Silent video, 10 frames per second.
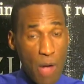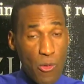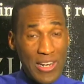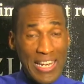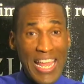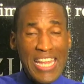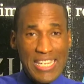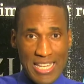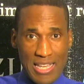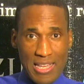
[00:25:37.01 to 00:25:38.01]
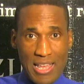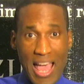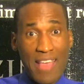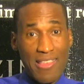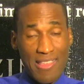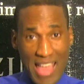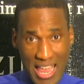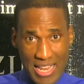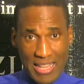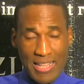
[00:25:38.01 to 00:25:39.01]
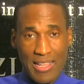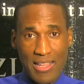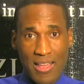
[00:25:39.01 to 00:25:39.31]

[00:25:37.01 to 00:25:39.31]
our Lady has said it.